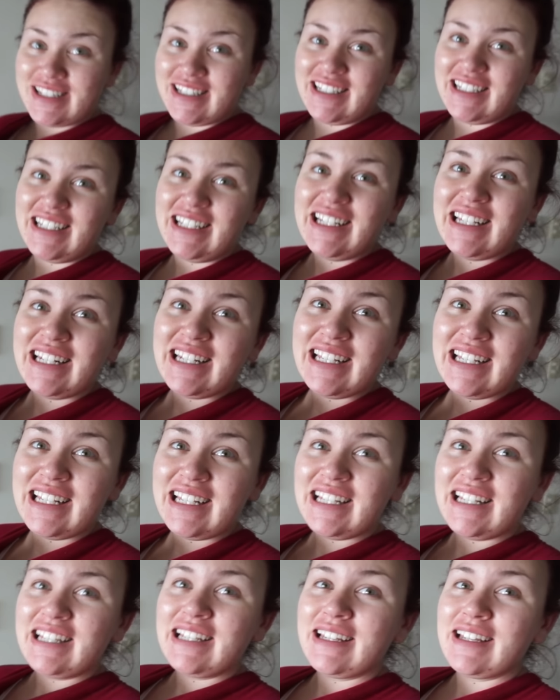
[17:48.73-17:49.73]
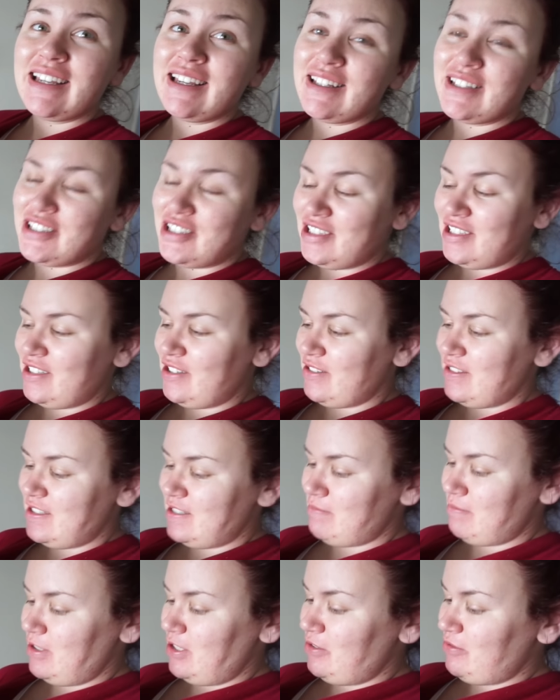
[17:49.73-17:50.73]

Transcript: in eating. She just wants to be